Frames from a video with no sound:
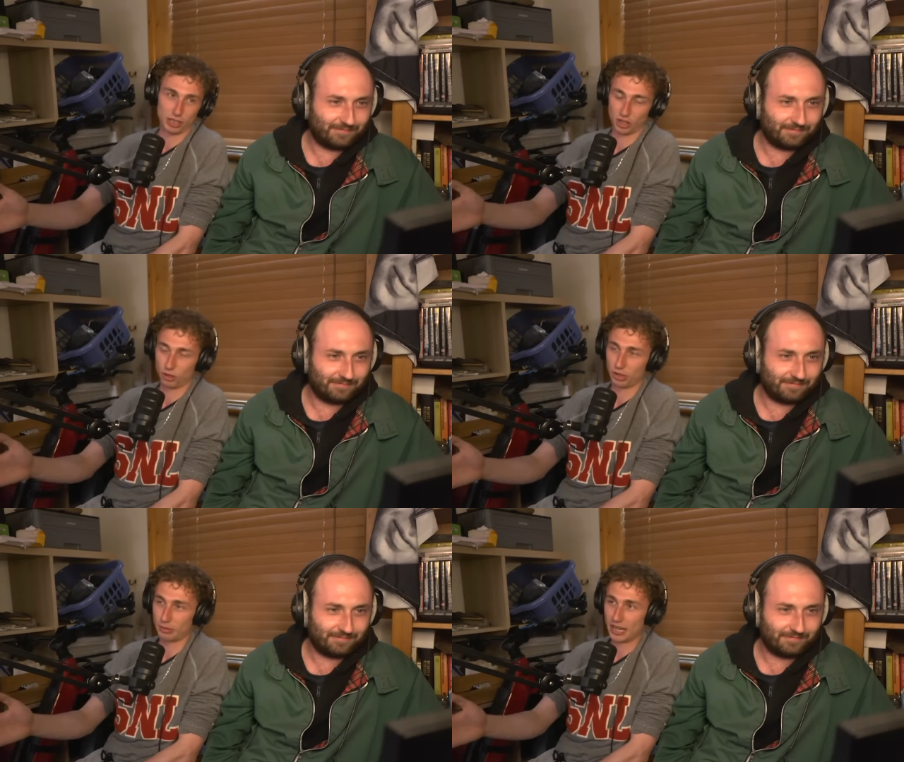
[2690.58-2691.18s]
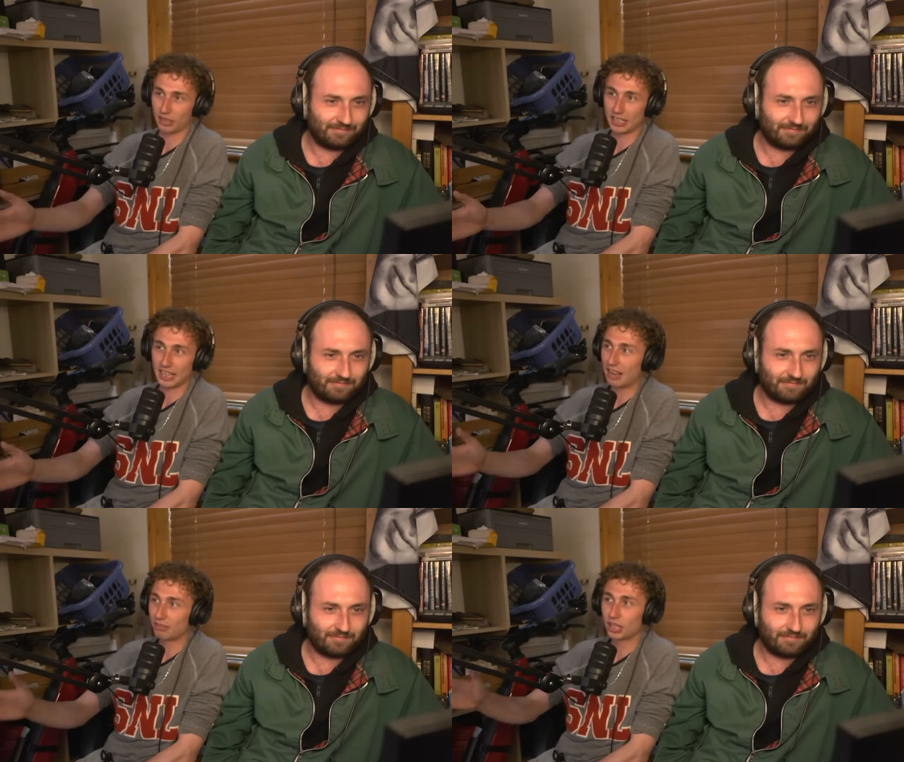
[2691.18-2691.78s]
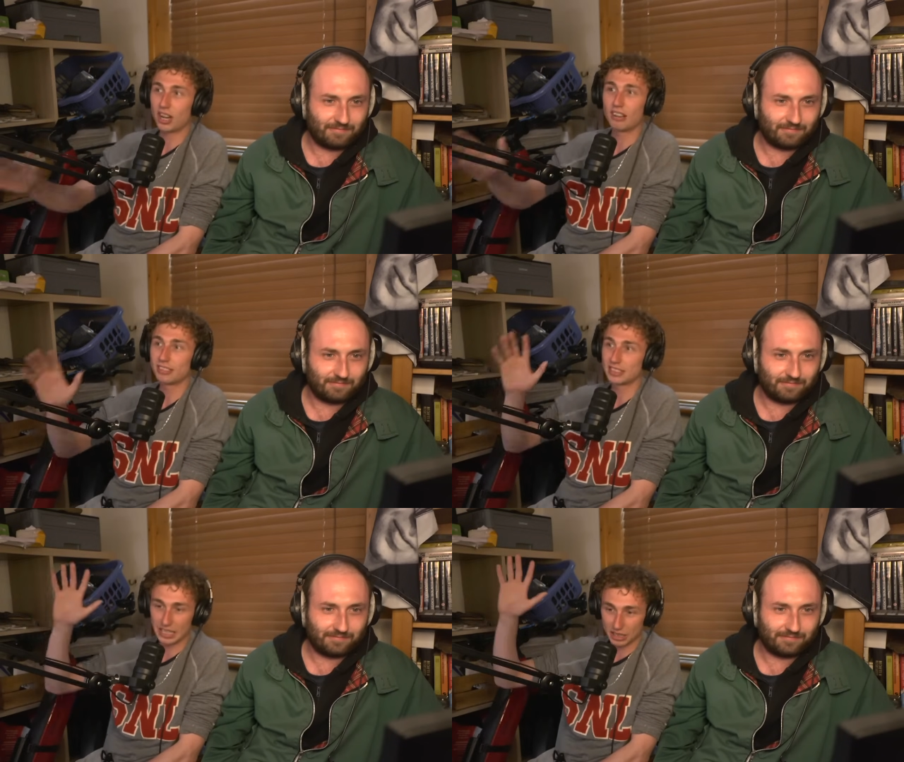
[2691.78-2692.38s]
Speaker 1: we joke about, can have a
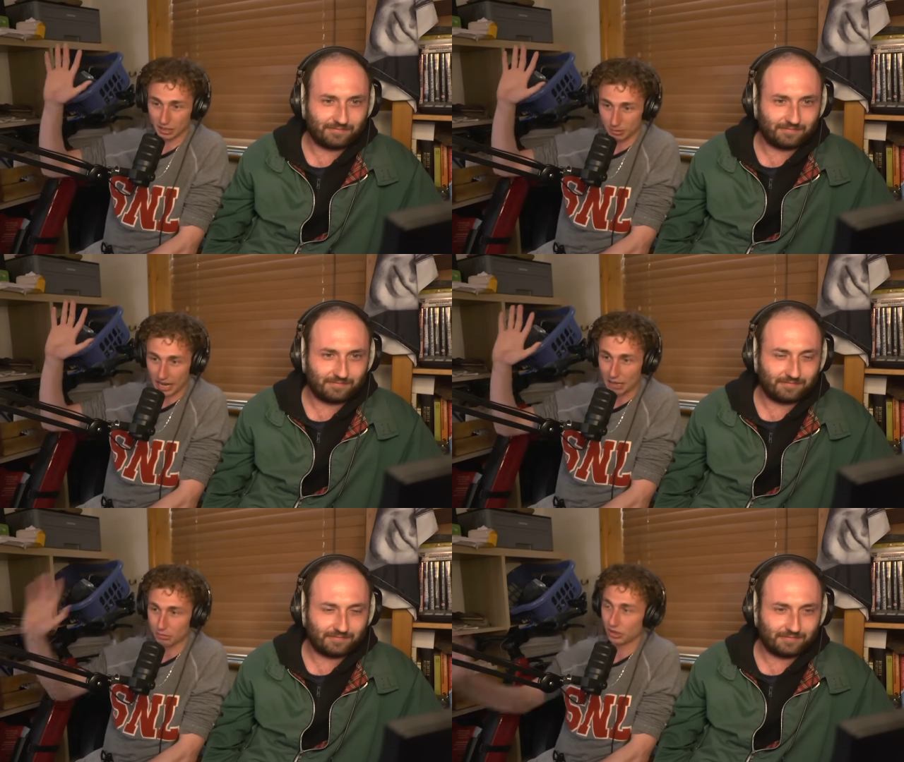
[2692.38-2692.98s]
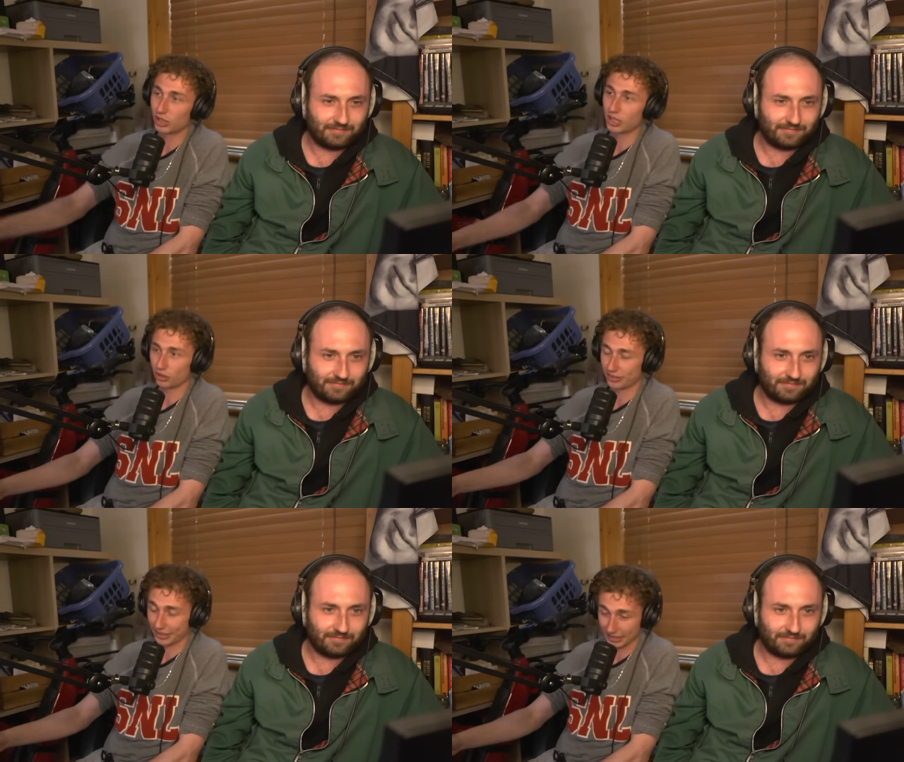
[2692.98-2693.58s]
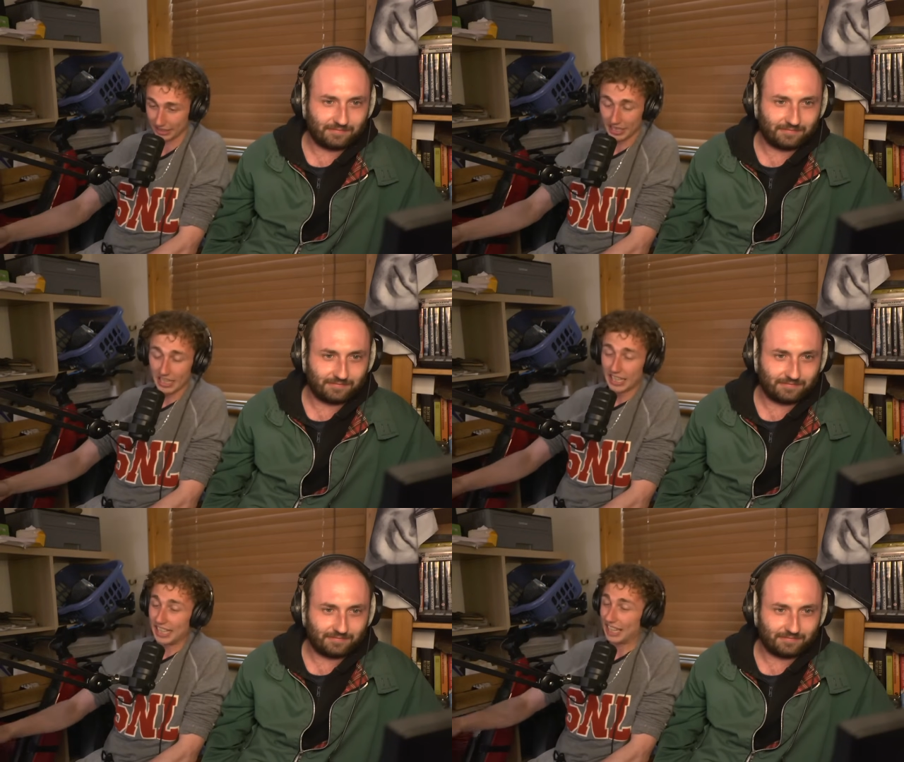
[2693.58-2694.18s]
conversation about absolutely nothing.
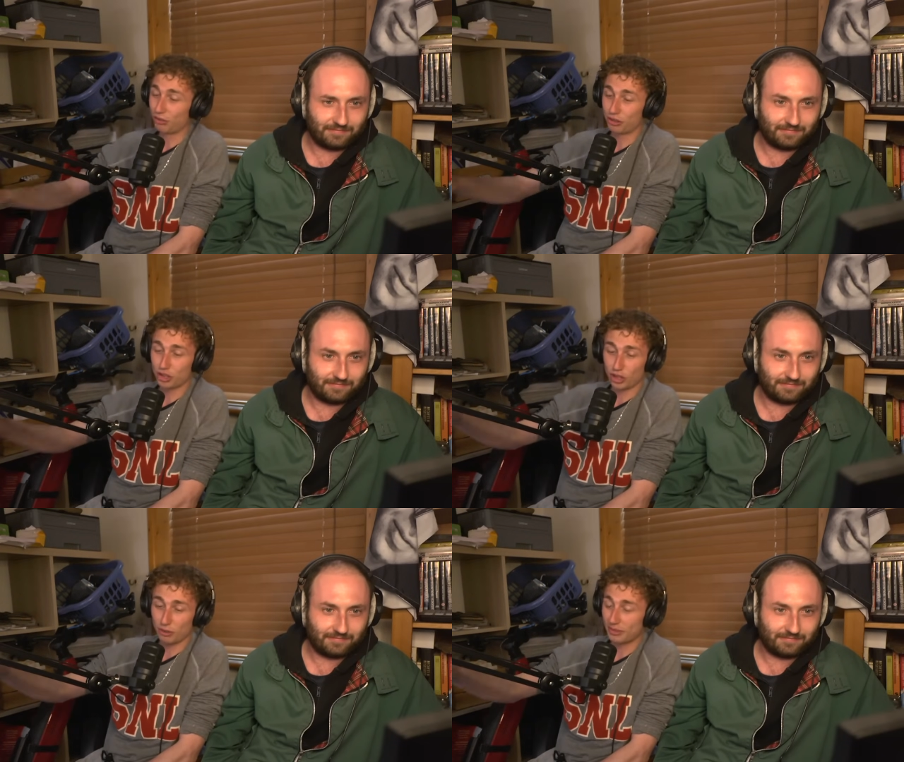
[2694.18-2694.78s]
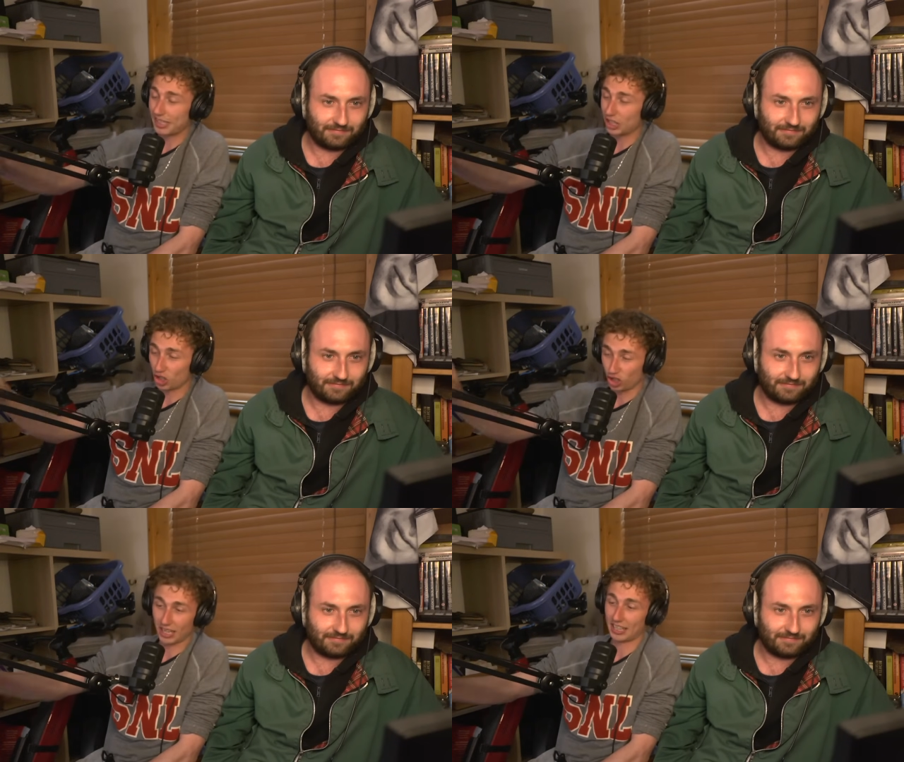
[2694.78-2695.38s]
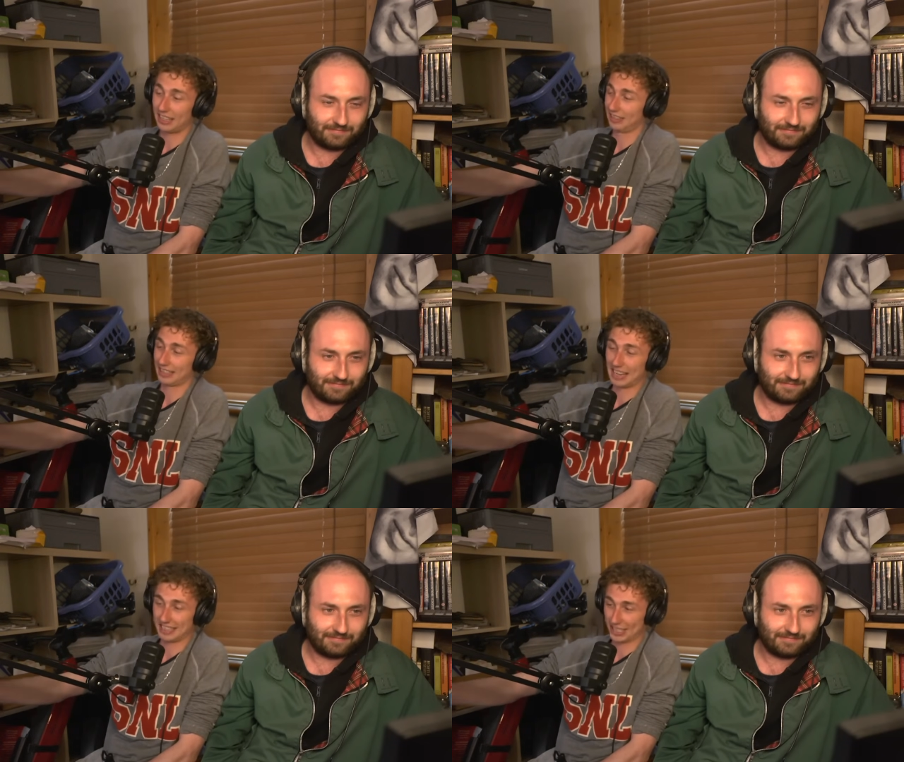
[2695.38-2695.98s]
If something's shit, he'll
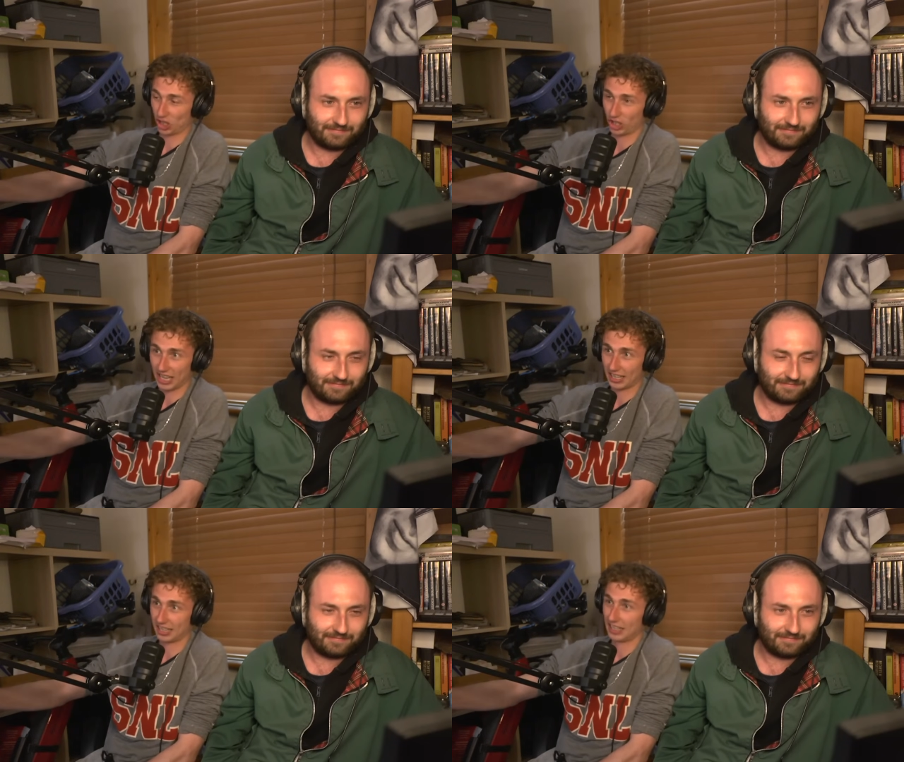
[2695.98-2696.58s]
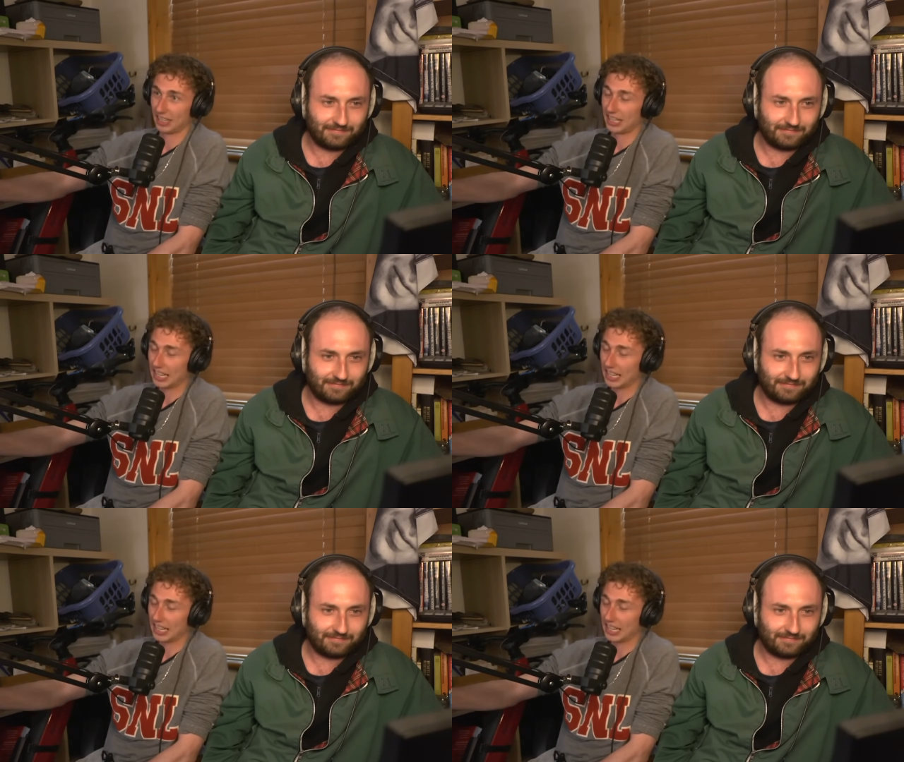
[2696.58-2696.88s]
say it's shit. Right.